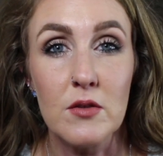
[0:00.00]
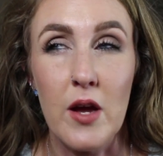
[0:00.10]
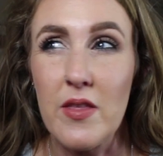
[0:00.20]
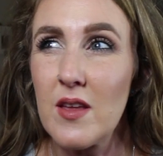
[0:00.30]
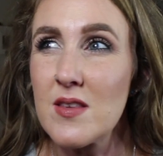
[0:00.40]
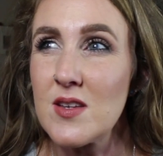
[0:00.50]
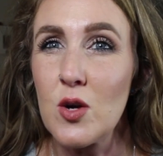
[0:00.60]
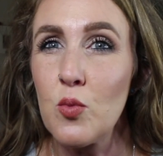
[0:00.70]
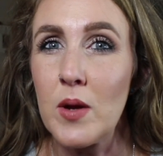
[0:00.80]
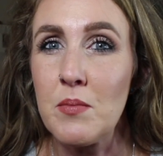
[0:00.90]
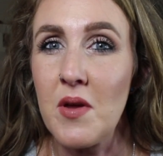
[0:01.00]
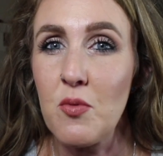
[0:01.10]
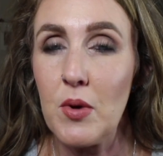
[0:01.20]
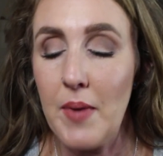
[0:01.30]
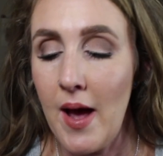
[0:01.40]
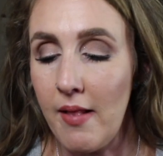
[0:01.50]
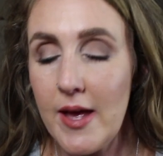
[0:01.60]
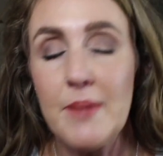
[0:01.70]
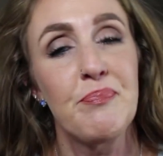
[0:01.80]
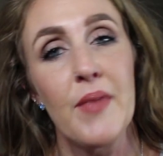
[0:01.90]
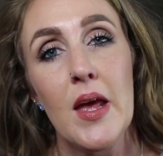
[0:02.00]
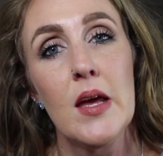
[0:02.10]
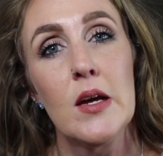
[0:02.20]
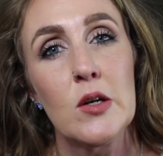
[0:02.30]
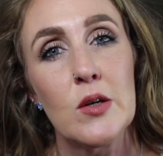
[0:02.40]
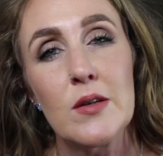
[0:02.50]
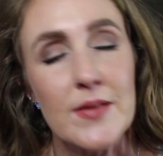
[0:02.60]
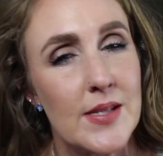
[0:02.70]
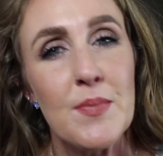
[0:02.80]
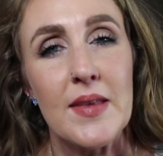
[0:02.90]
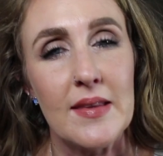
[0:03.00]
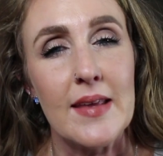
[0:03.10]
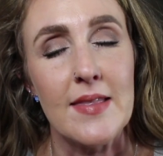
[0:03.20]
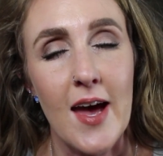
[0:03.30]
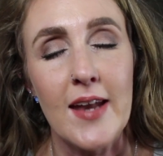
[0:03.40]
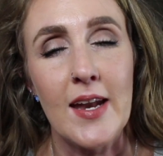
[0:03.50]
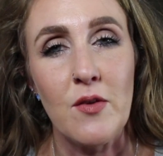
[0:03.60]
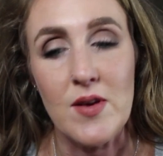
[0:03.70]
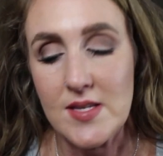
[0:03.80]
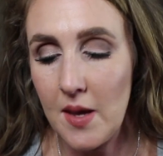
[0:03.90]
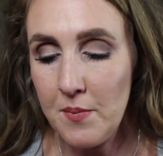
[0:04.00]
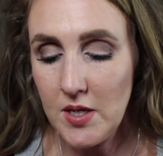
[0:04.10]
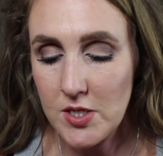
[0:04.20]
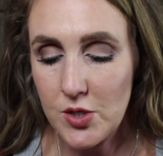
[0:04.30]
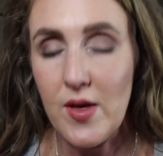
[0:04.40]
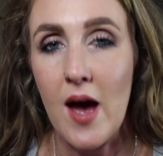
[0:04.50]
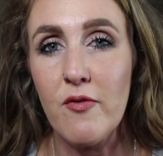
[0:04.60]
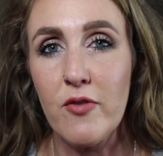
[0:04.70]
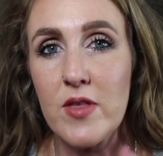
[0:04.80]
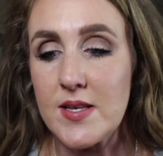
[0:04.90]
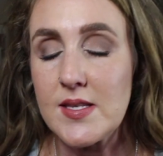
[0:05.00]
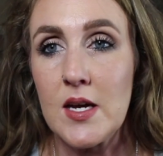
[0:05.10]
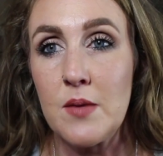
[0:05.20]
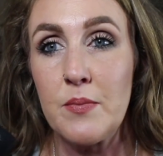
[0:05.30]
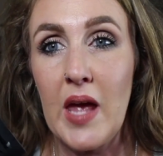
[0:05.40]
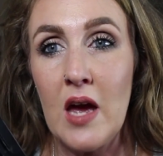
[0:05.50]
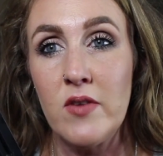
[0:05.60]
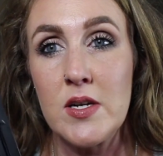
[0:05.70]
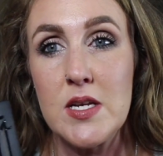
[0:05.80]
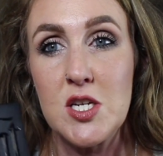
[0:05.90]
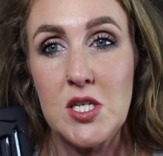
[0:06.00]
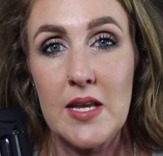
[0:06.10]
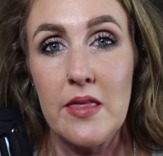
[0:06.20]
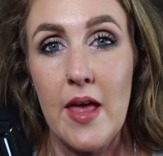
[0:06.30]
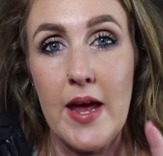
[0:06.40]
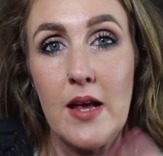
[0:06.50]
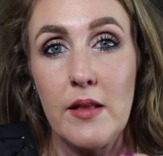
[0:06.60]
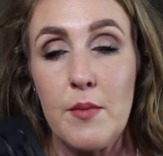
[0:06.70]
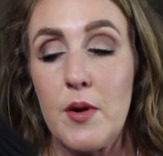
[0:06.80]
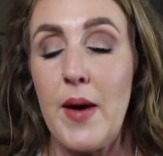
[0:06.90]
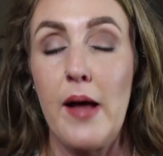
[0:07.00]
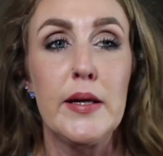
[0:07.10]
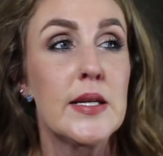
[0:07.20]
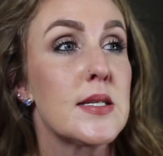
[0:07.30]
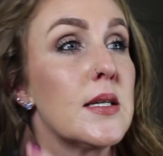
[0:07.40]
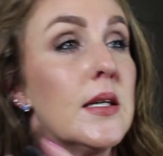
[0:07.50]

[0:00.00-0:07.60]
I think, is it her 1 month, 1 palette? Something like that. Anyways, I'm going to do that for this Kat Von D Shade Light Glimmer palette.